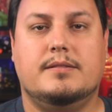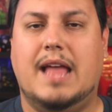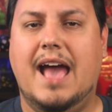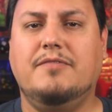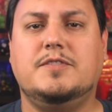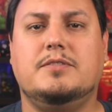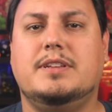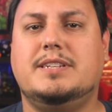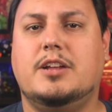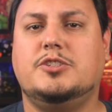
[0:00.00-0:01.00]
After the
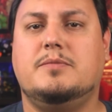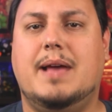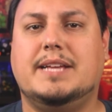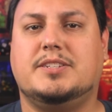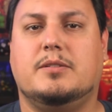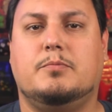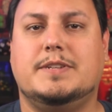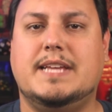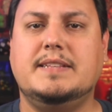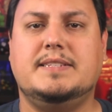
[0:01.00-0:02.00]
Dungeon Master
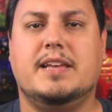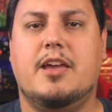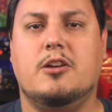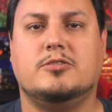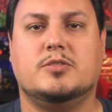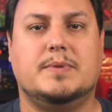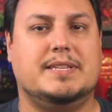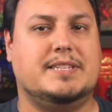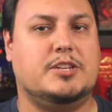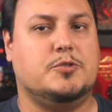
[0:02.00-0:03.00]
presents the characters with
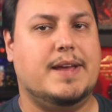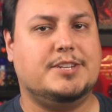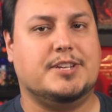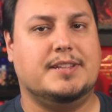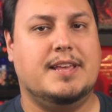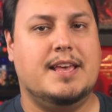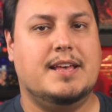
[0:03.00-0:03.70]
a situation,